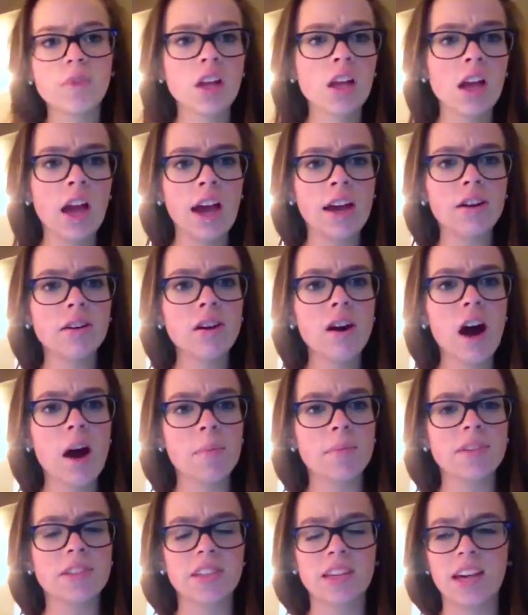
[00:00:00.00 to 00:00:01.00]
I don't know how
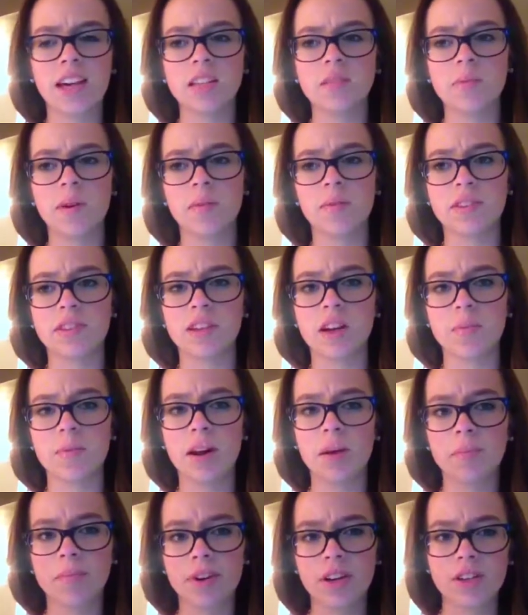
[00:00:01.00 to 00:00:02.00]
much the Kate Spade ones are, but
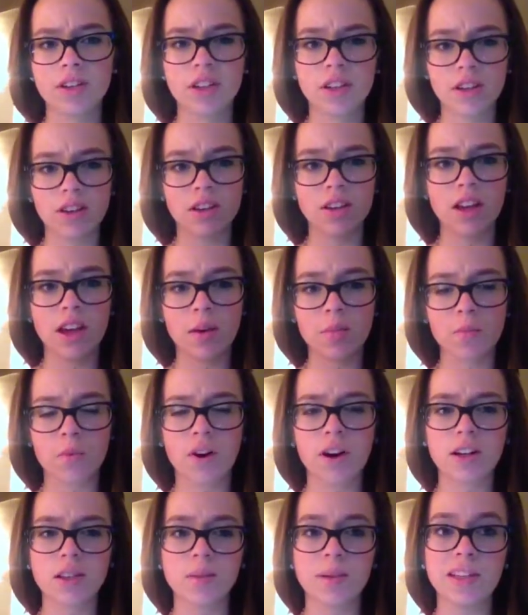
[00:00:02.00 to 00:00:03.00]
I'm pretty sure they're like more
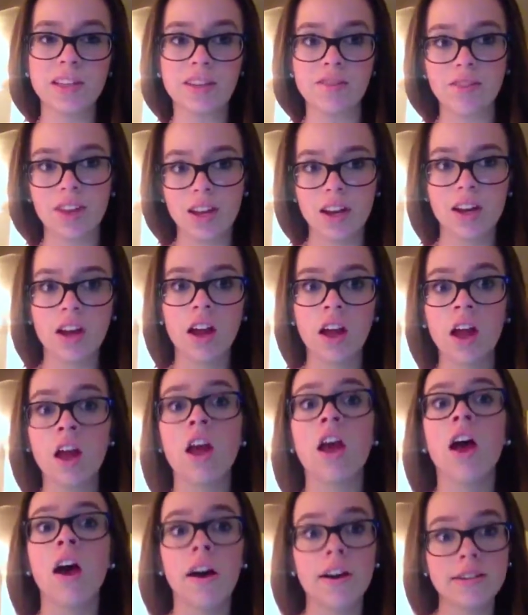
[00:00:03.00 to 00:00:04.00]
expensive than
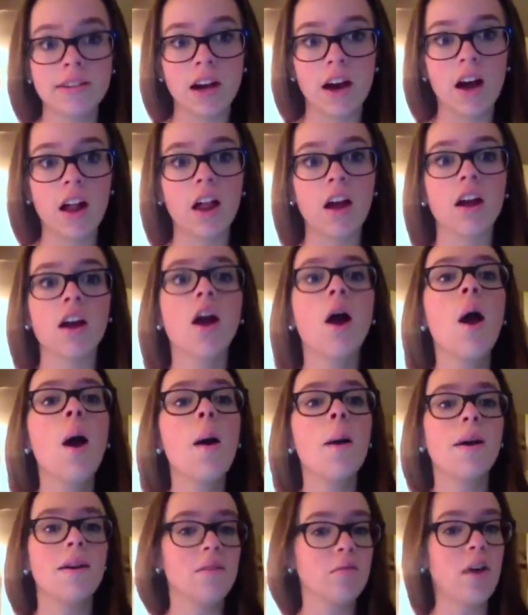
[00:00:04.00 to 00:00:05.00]
a dollar
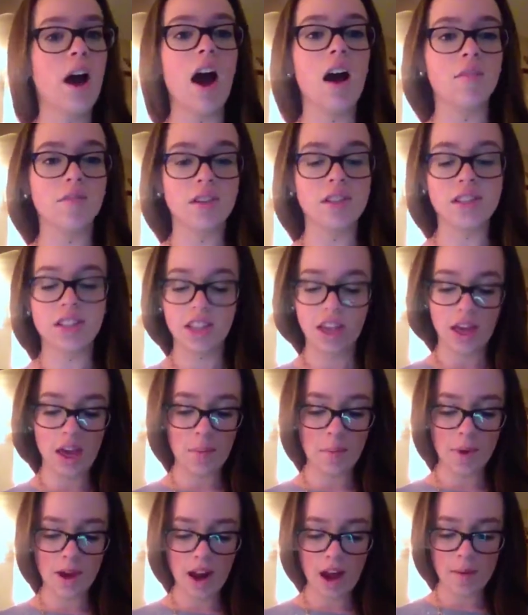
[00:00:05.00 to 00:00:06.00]
obviously.
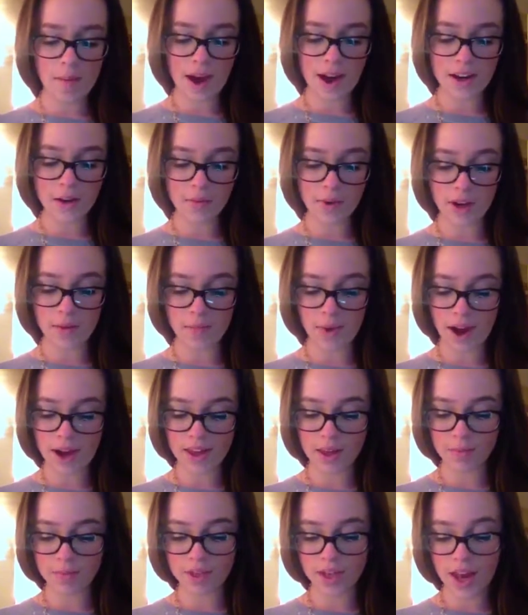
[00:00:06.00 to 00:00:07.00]
But um, I didn't want to buy
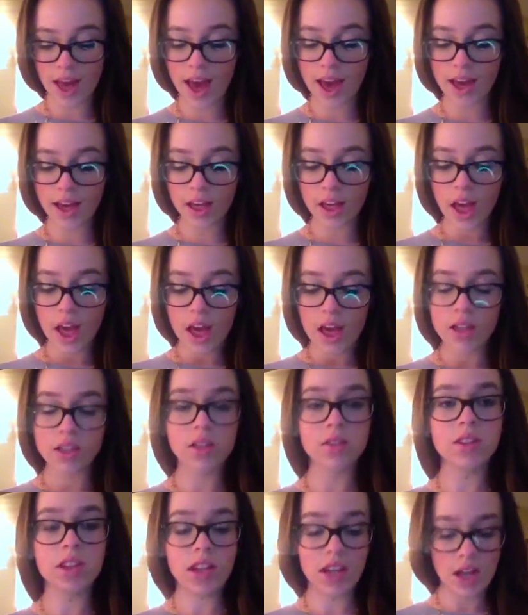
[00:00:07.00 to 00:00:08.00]
them today. So
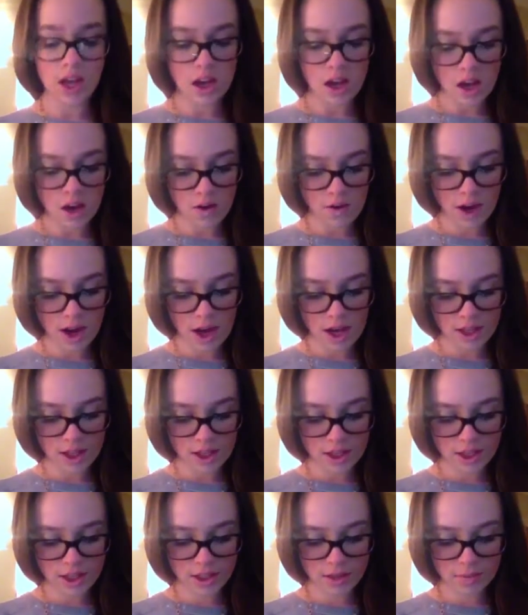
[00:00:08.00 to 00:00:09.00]
it's like, oh hey,
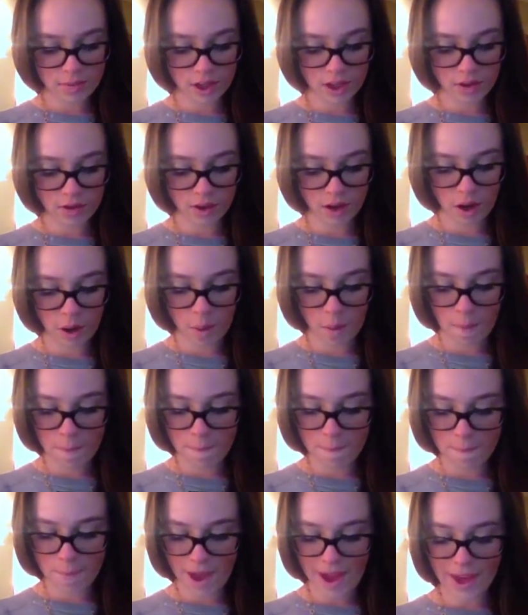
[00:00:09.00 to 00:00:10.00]
these are some cute little
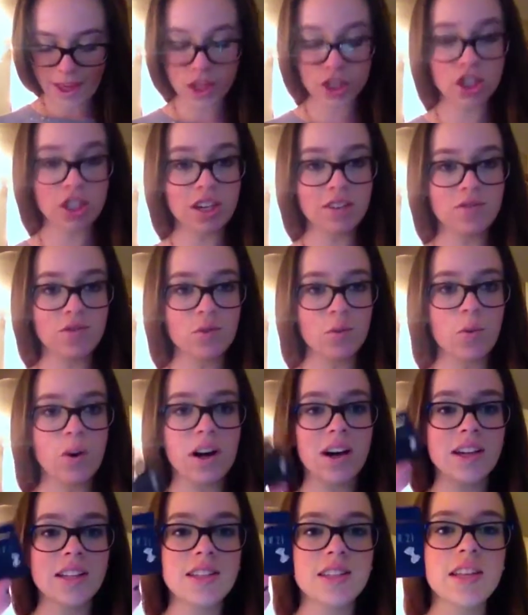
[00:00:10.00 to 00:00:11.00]
makeshift
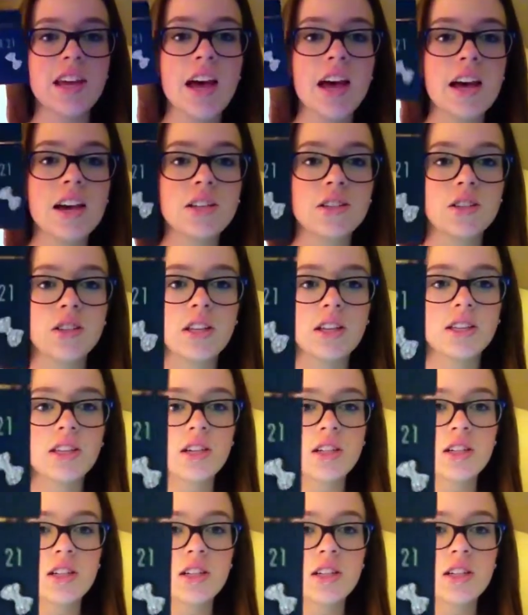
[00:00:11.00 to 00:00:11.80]
ones. So these are